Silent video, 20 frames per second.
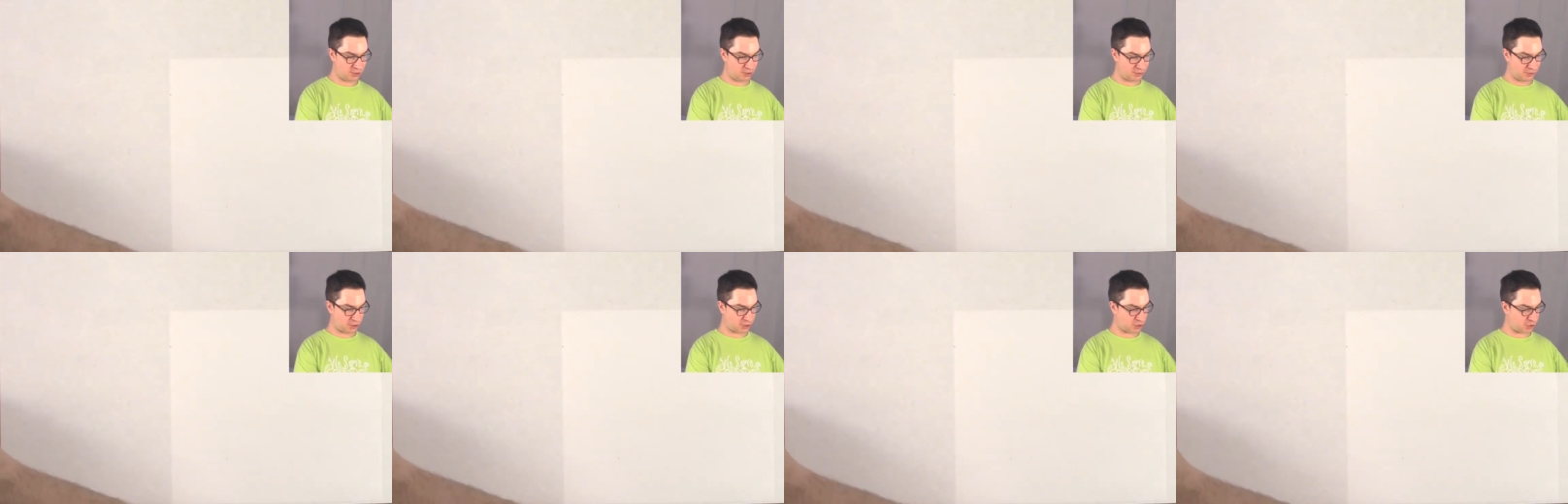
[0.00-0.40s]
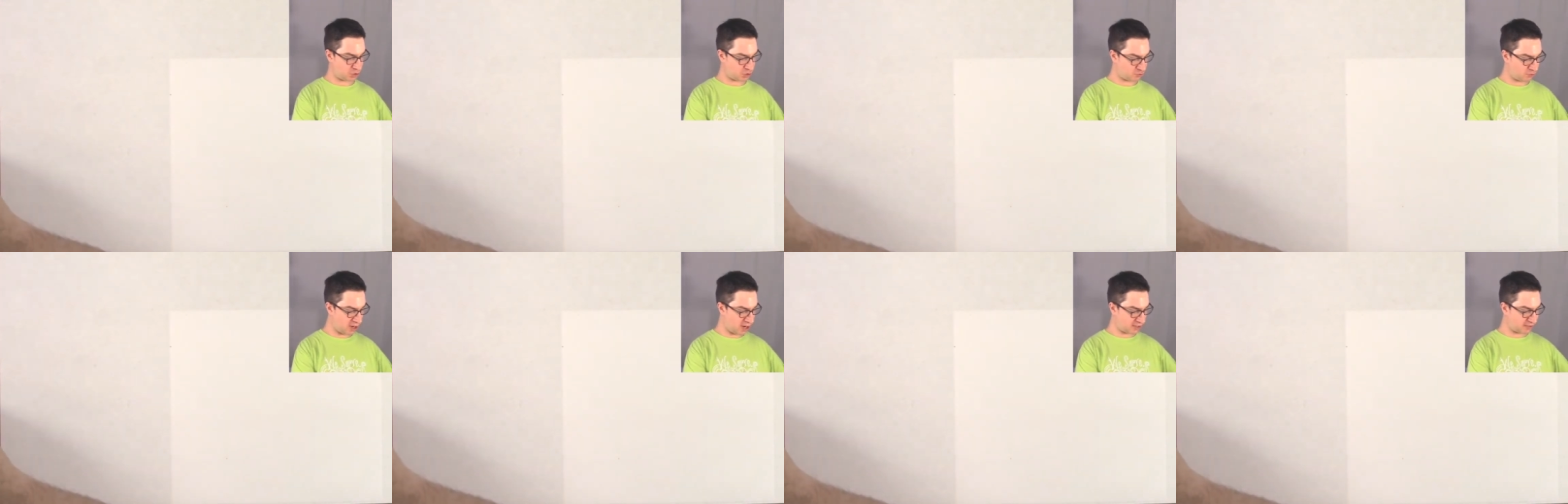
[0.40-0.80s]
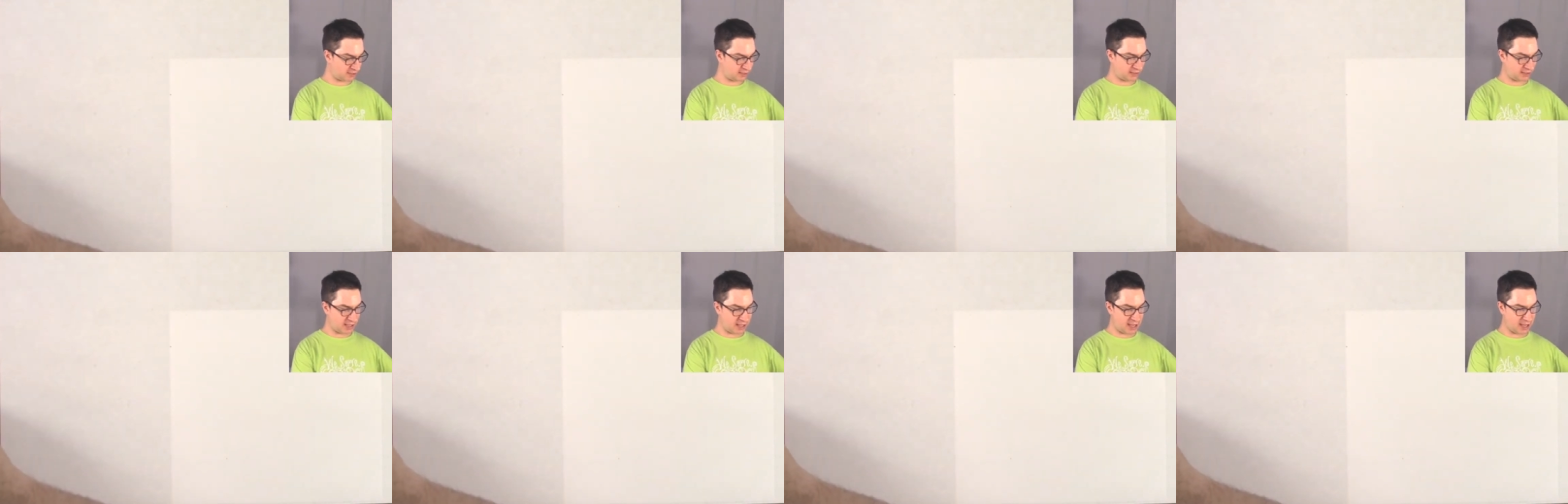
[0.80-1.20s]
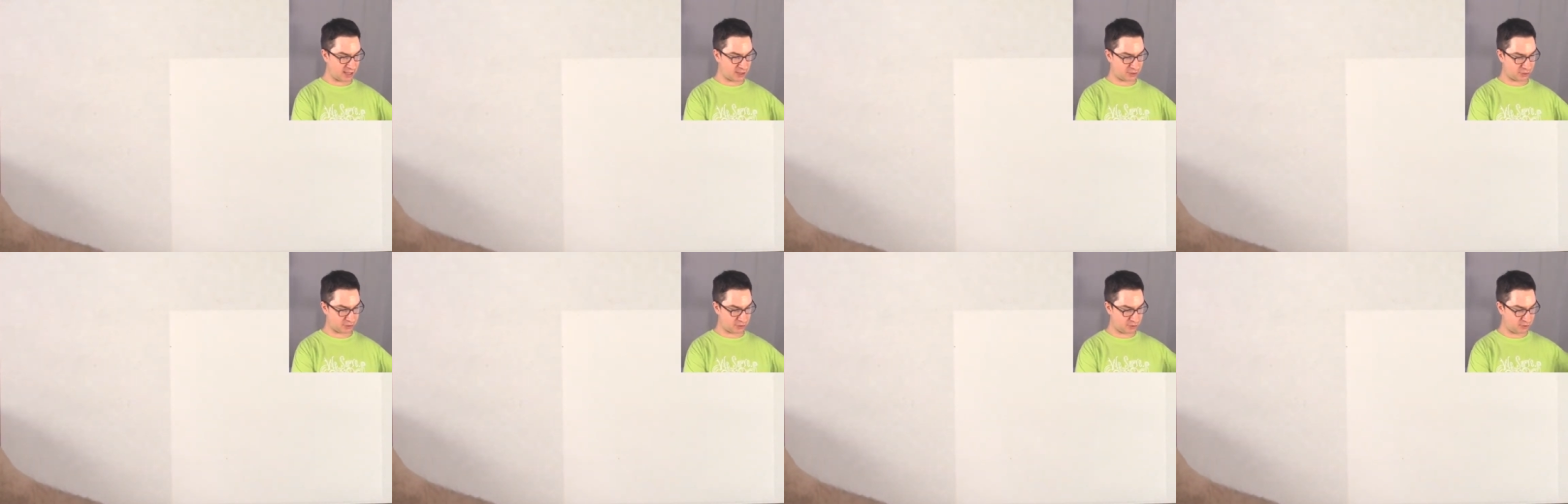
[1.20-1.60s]
the contracted
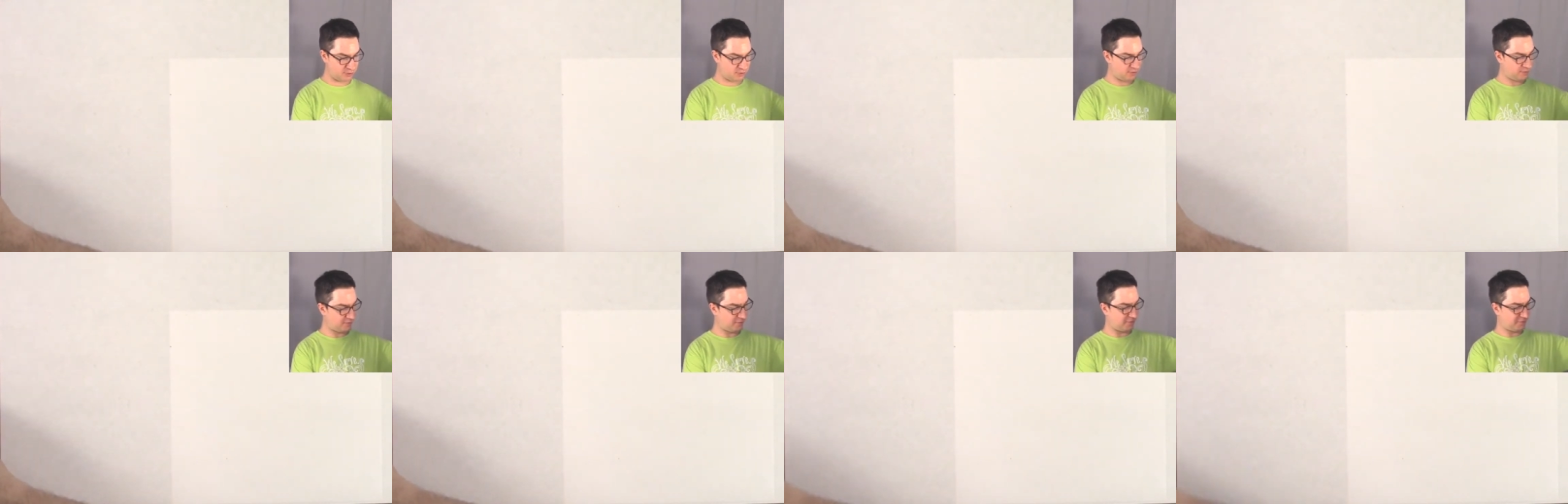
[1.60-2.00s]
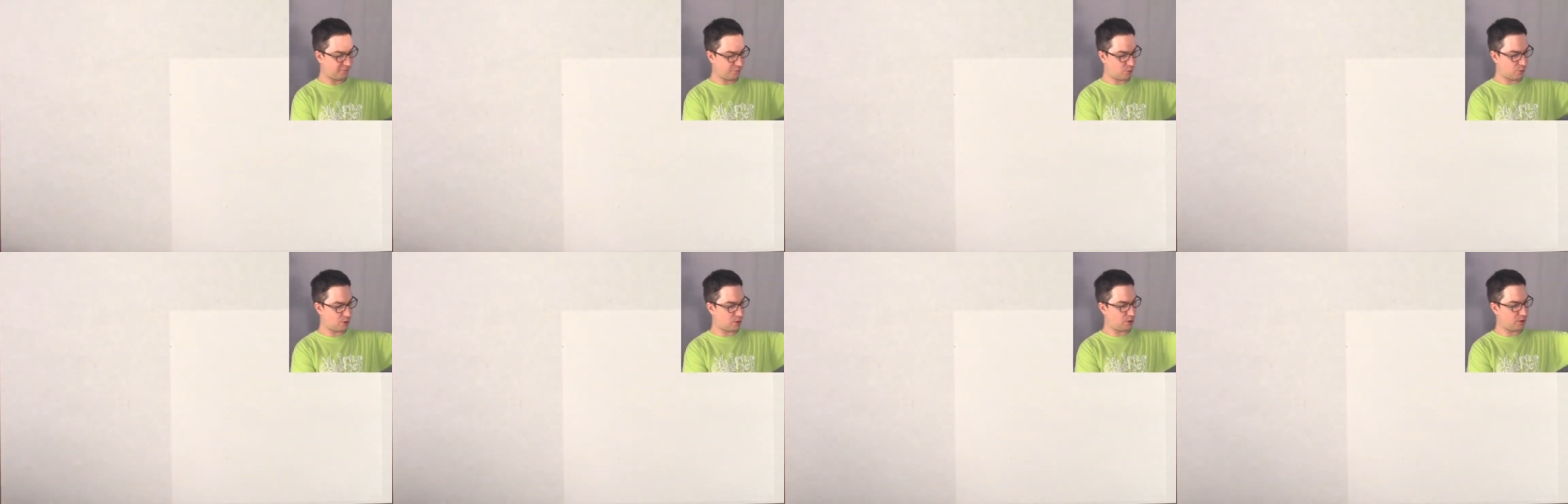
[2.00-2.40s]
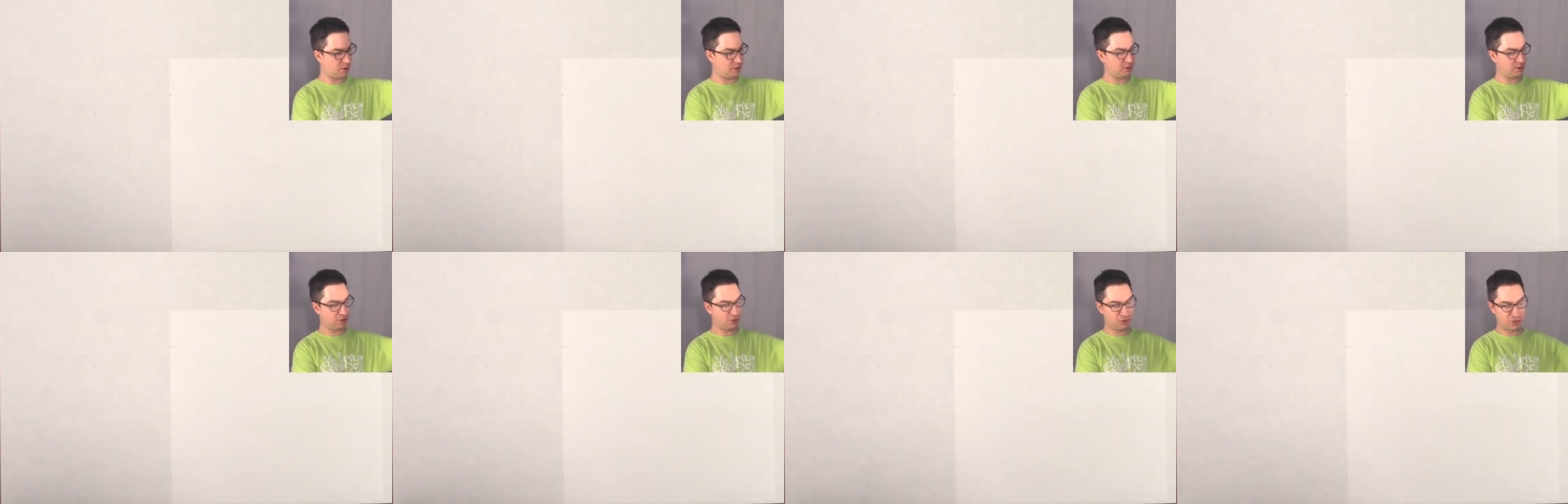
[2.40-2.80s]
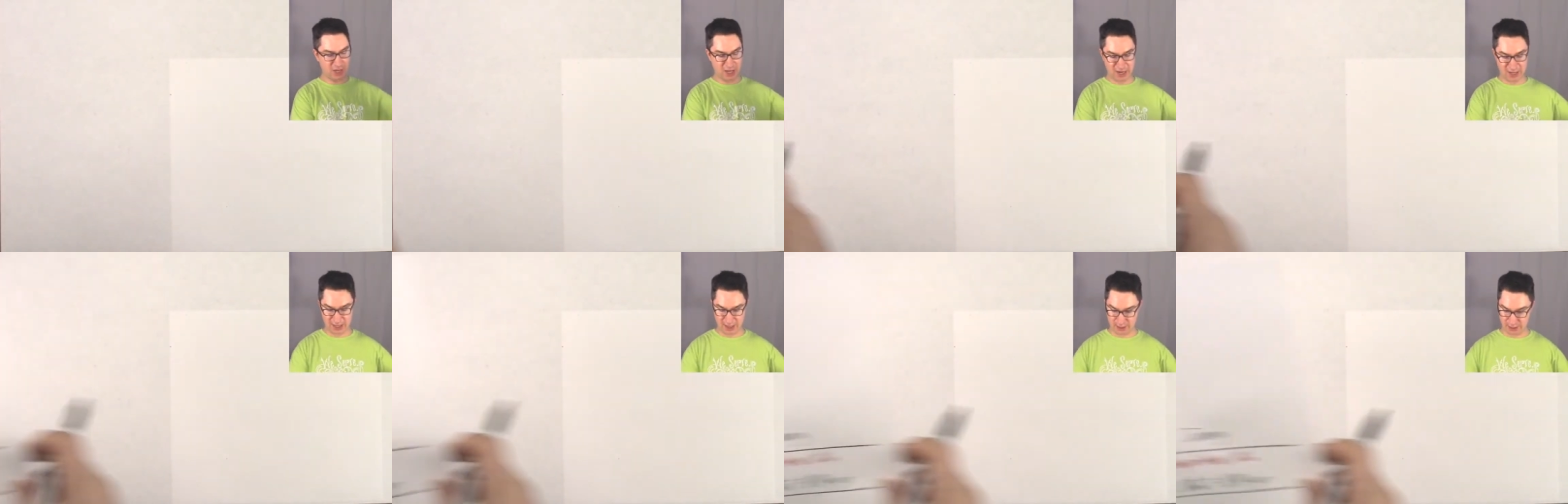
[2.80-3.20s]
length for
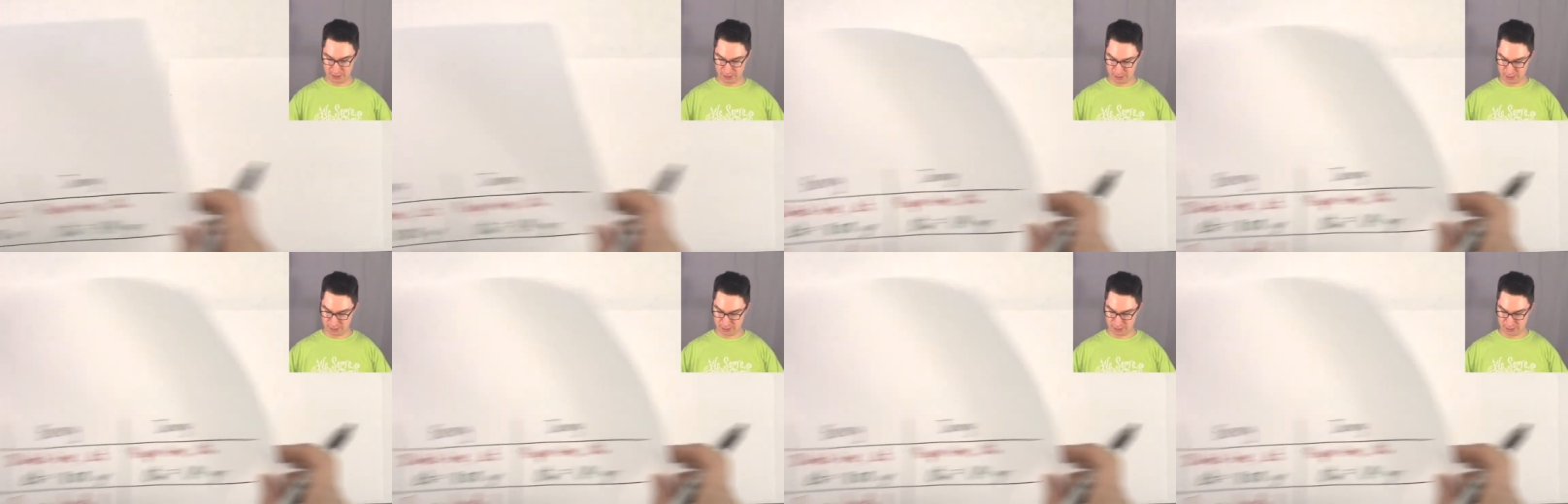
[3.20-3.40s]
Jenny.